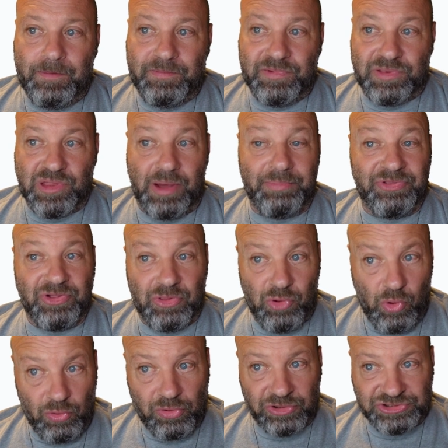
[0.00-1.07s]
Some of the
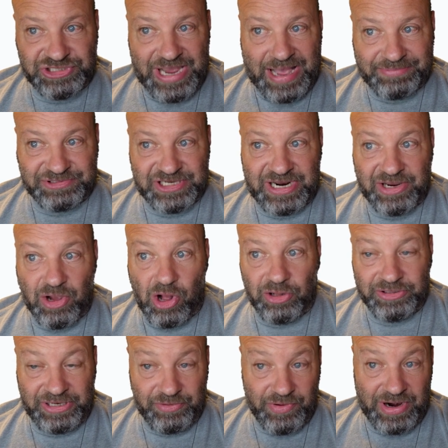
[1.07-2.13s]
local shops that I
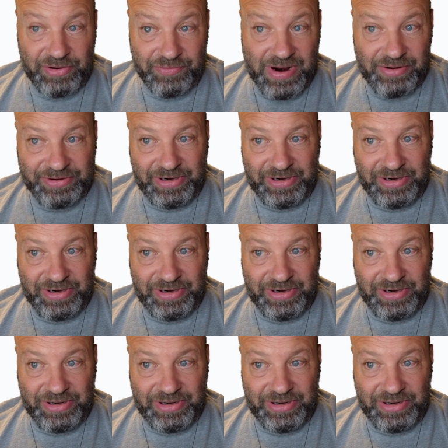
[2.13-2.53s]
called here right around